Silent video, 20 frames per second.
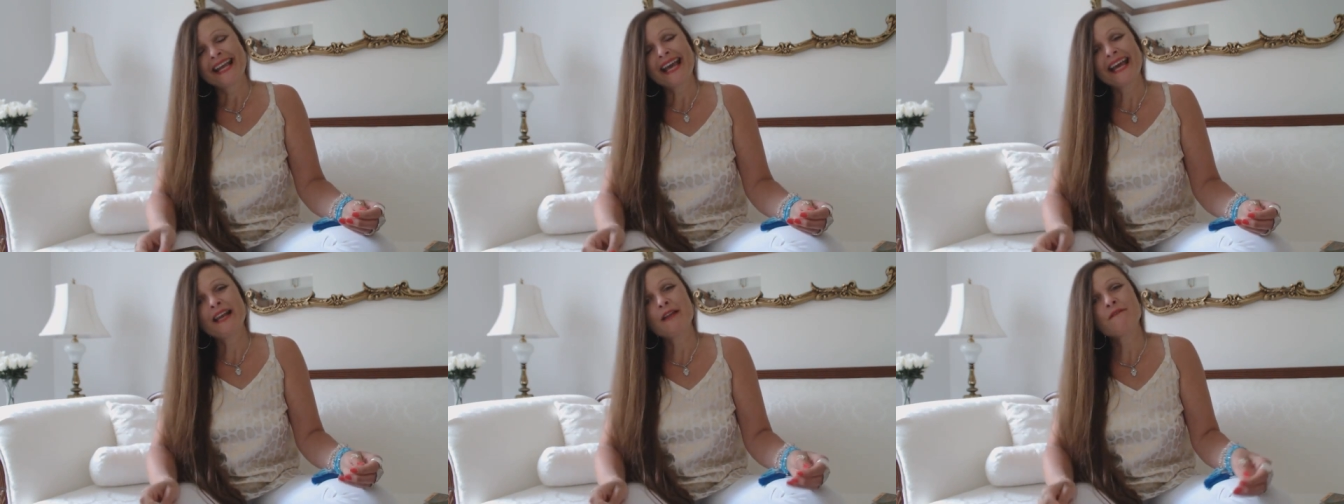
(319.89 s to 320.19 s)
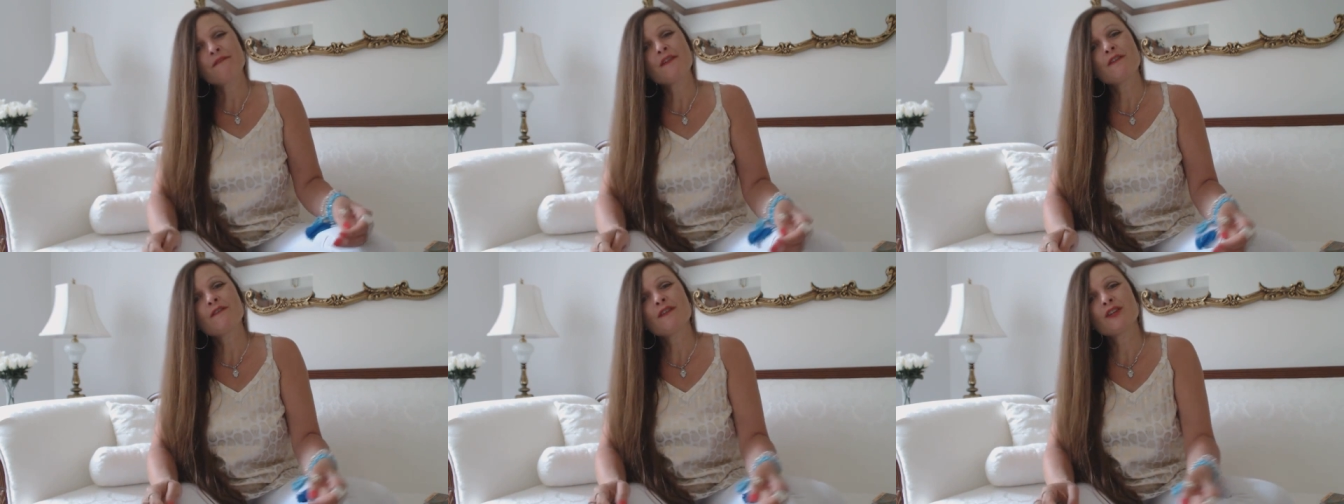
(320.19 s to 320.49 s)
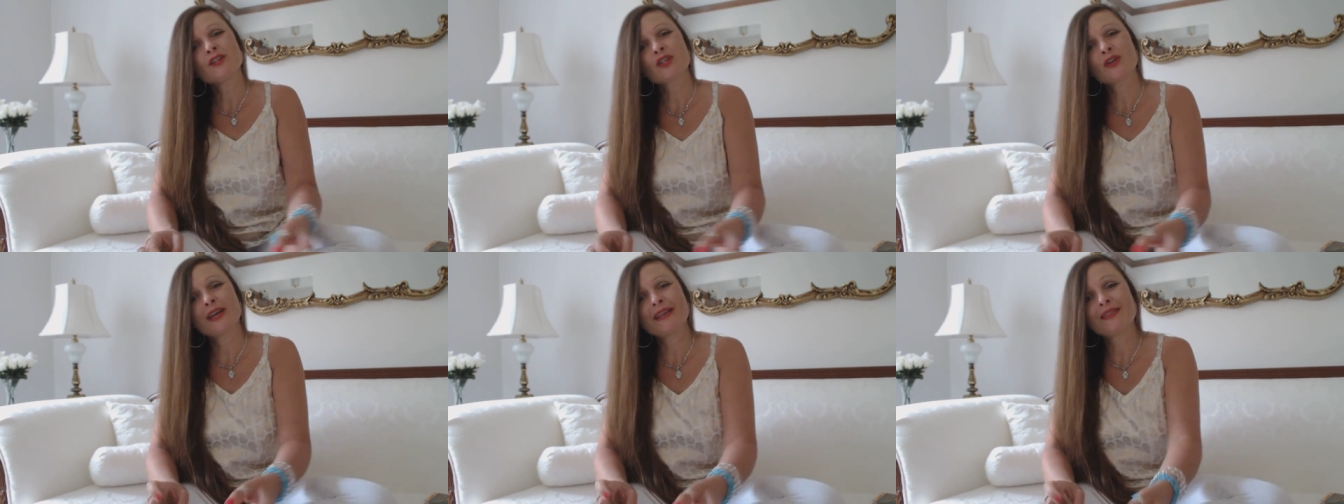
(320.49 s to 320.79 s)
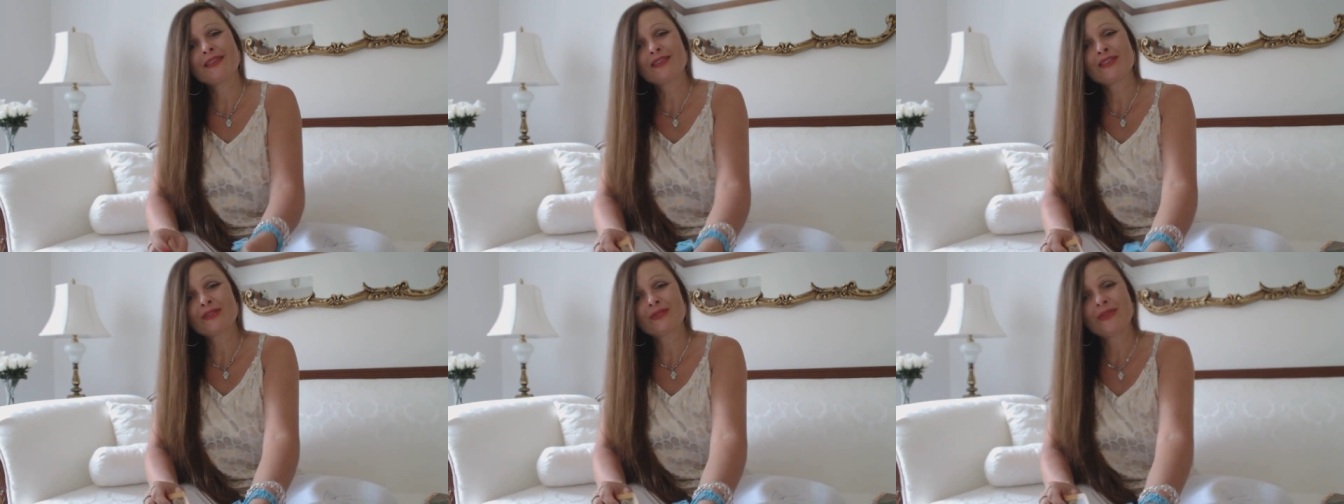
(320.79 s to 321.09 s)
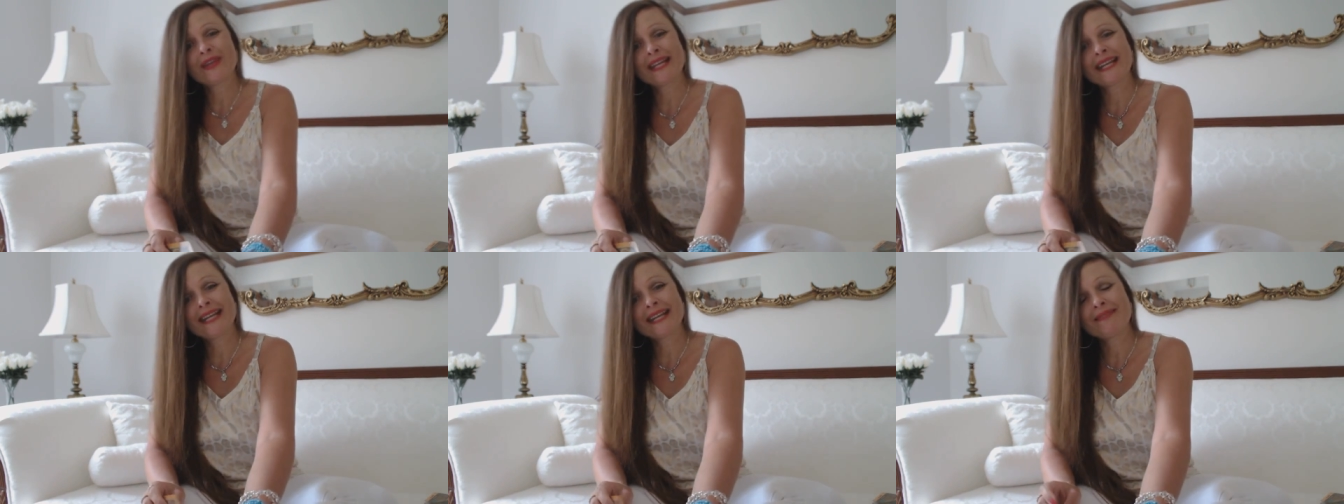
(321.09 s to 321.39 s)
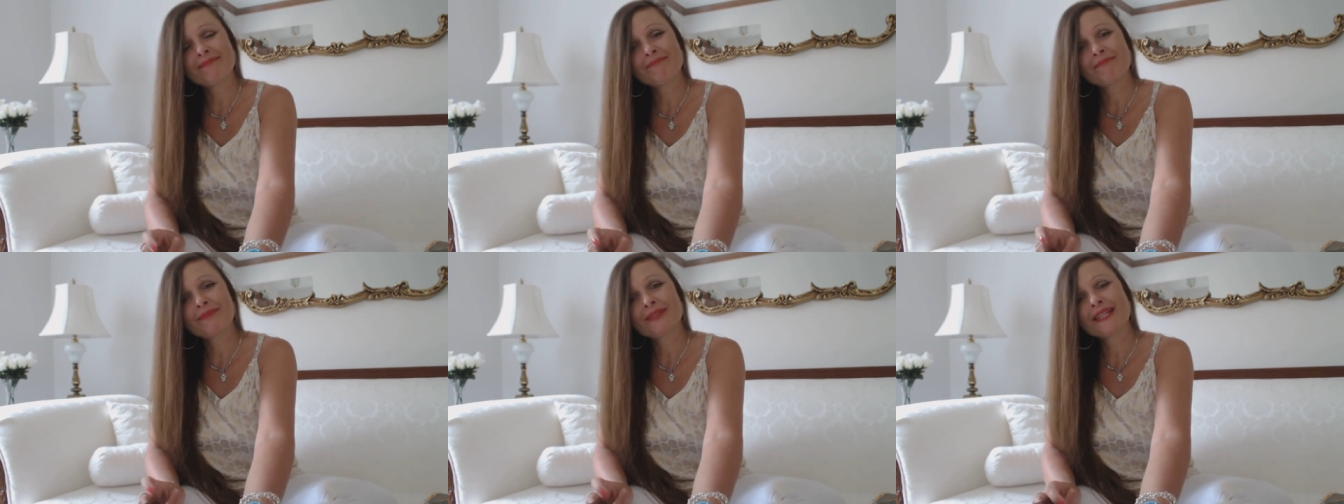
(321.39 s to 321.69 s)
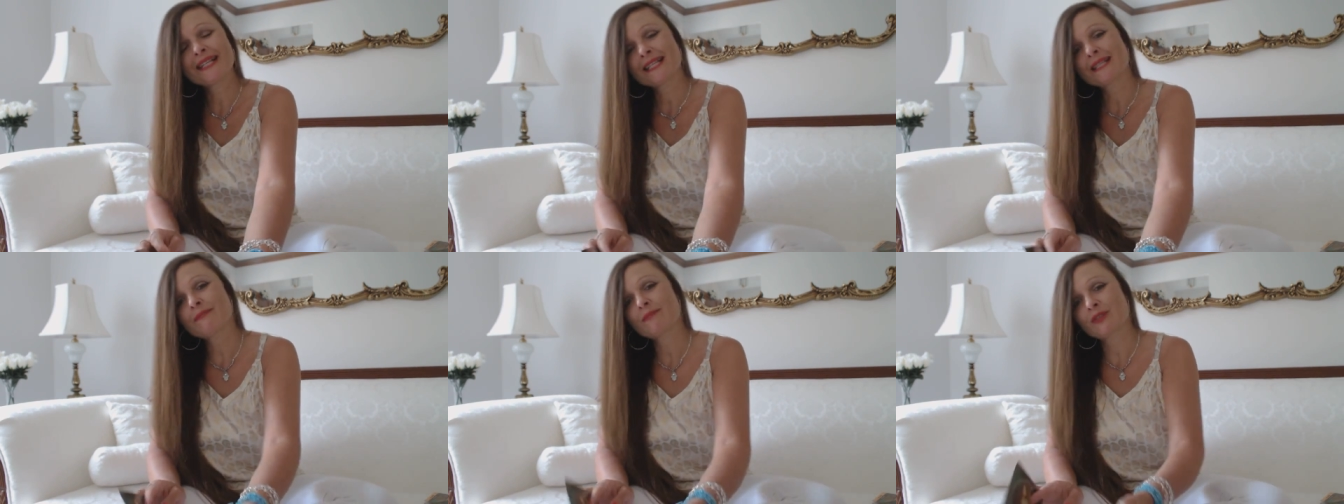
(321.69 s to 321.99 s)
And if you've enjoyed this reading,
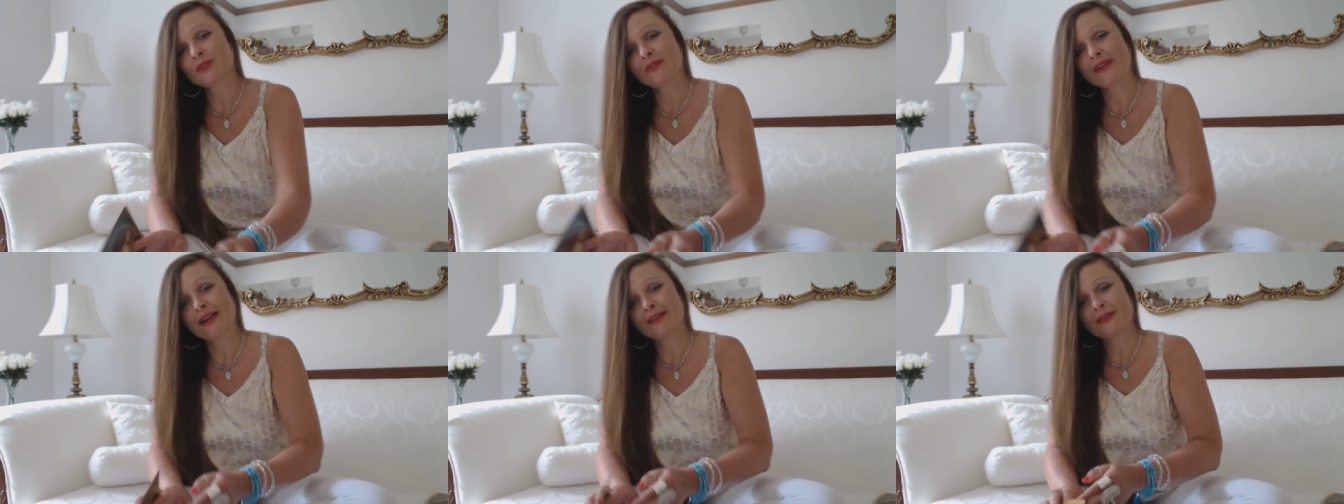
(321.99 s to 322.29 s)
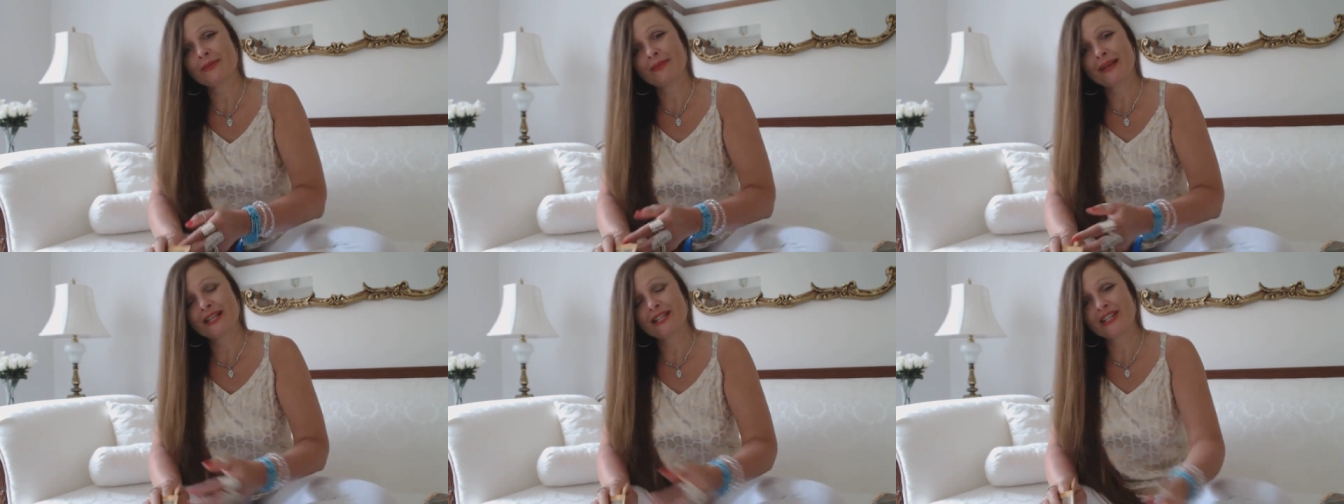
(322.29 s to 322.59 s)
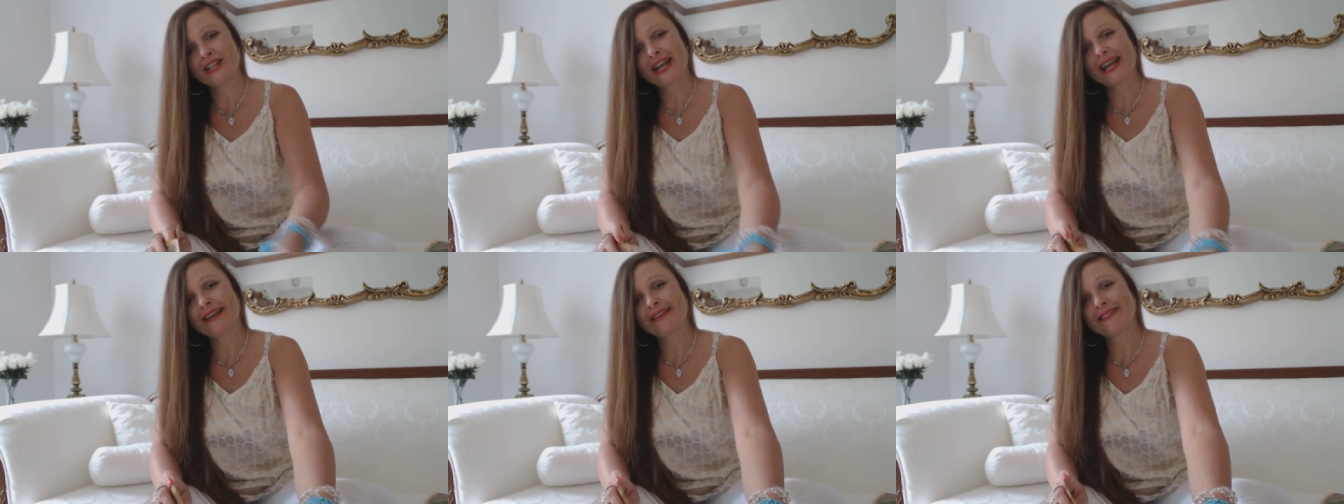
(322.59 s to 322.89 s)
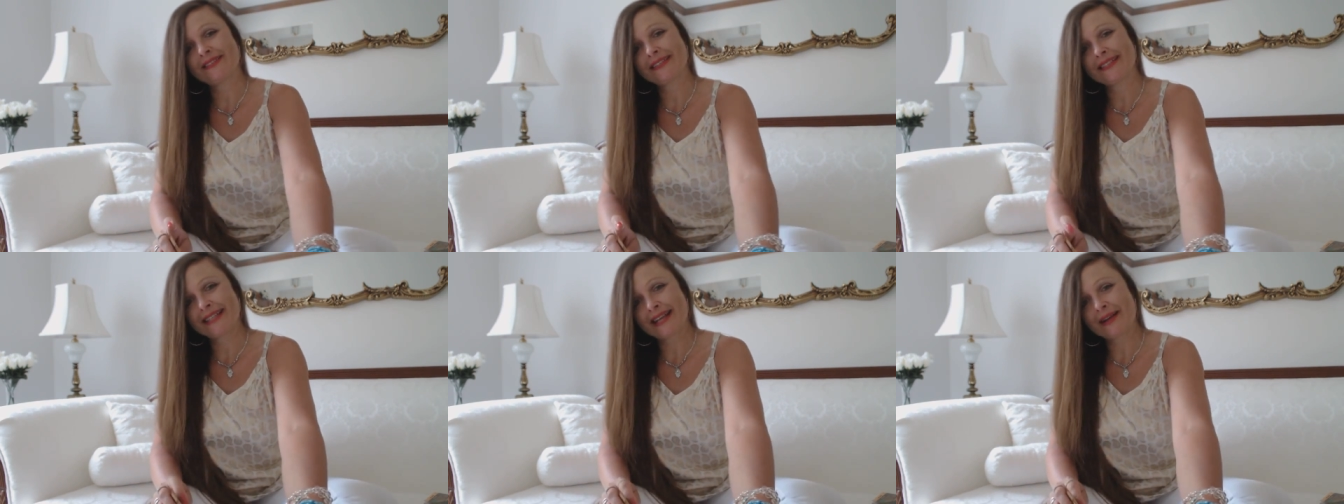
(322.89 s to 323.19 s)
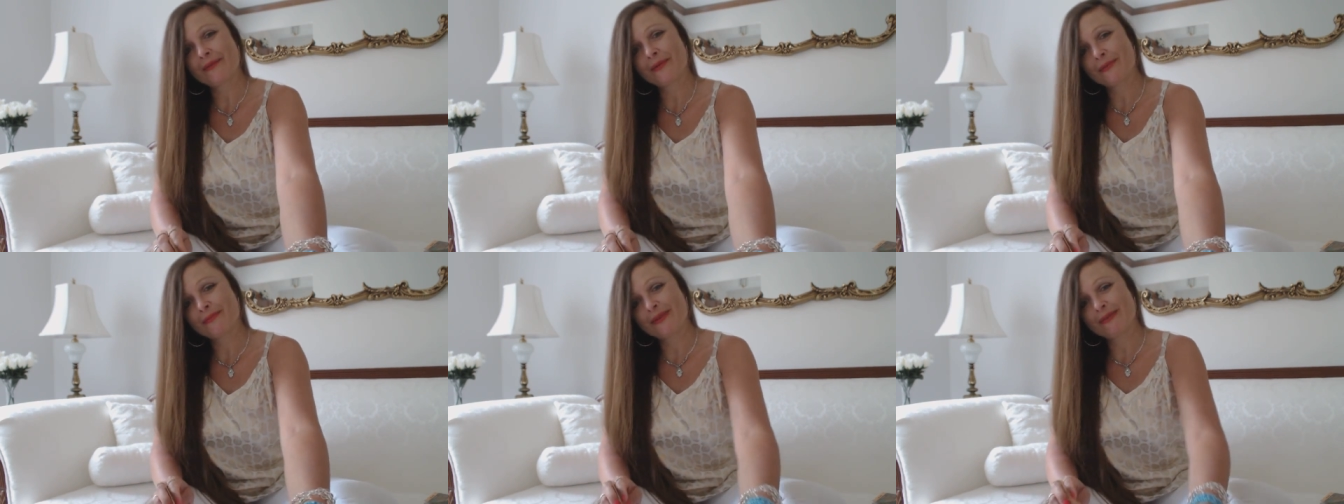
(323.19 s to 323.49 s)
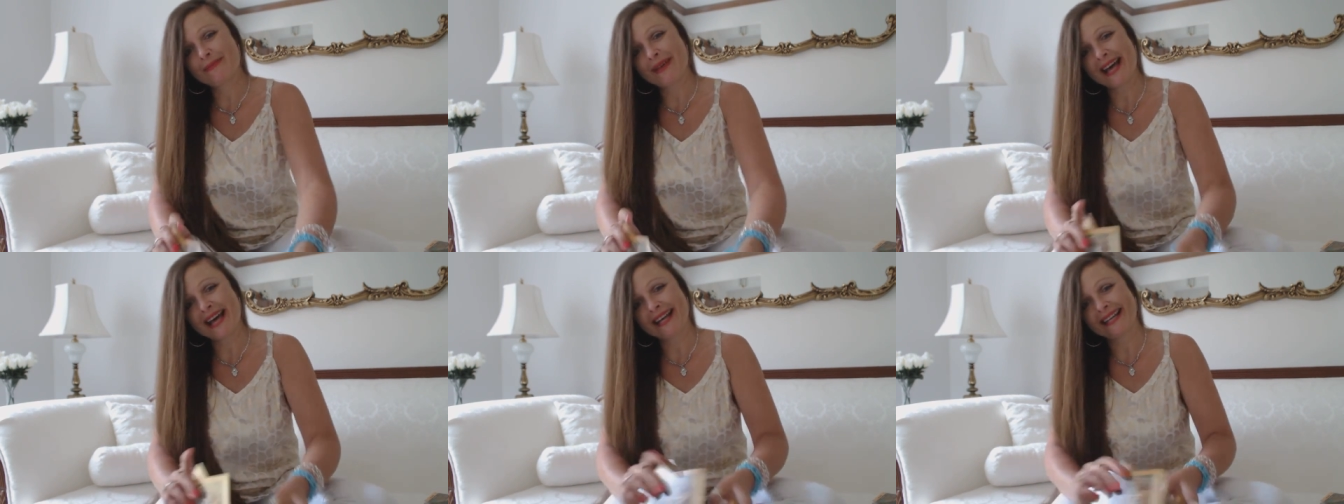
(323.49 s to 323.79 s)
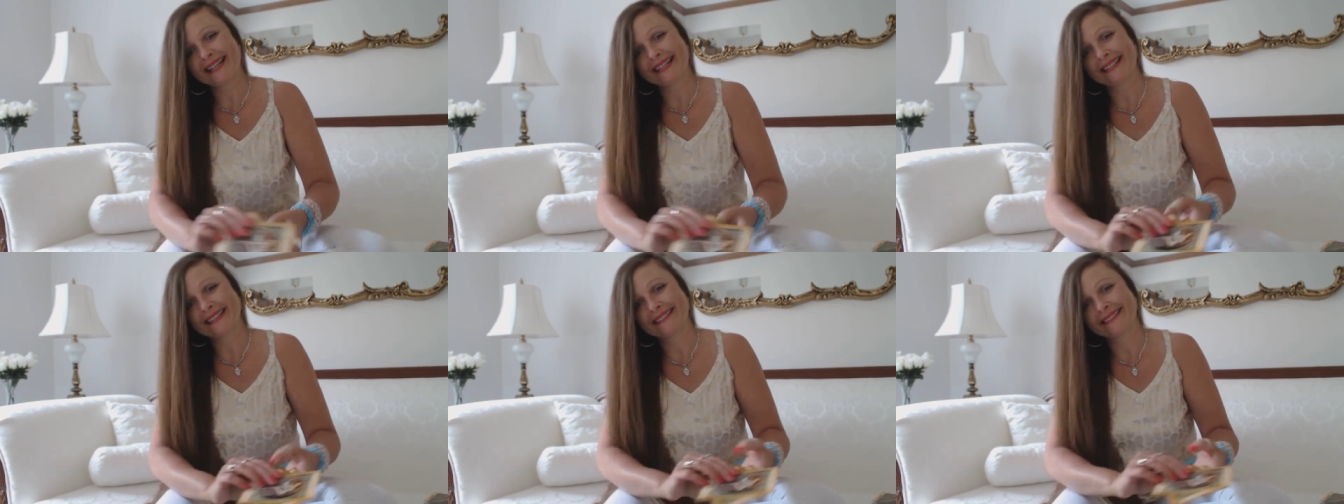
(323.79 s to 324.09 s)
please subscribe to my channel because I will be
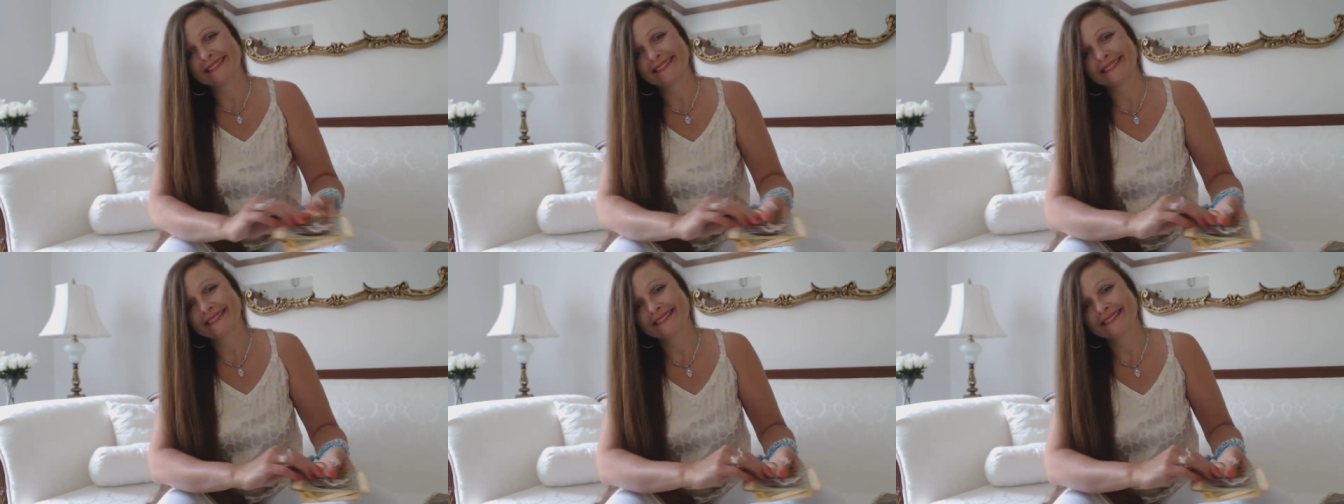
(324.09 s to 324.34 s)
back.